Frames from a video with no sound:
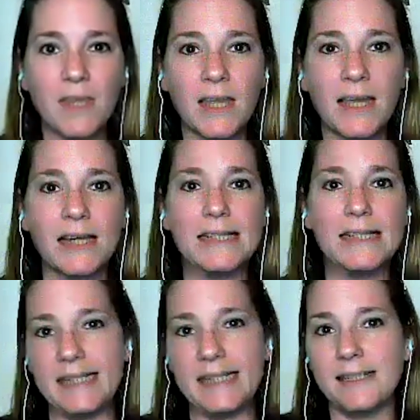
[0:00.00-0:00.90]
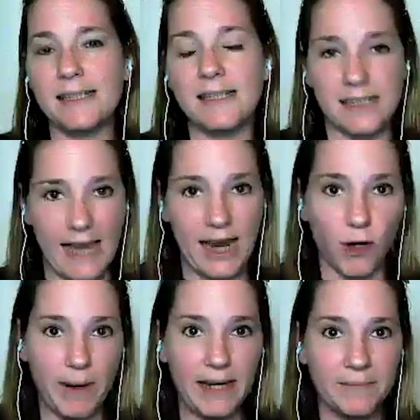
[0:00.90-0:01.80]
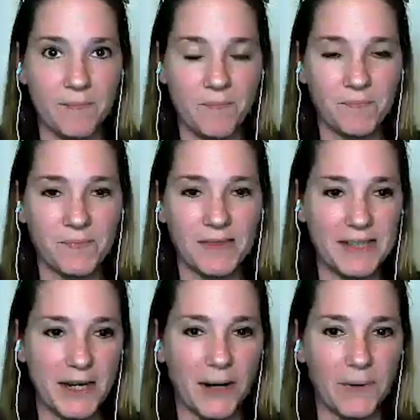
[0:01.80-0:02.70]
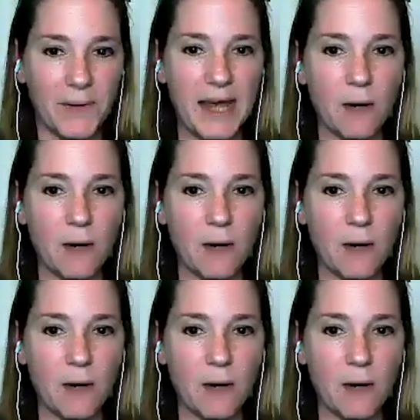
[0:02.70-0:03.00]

didn't scare me. You know, it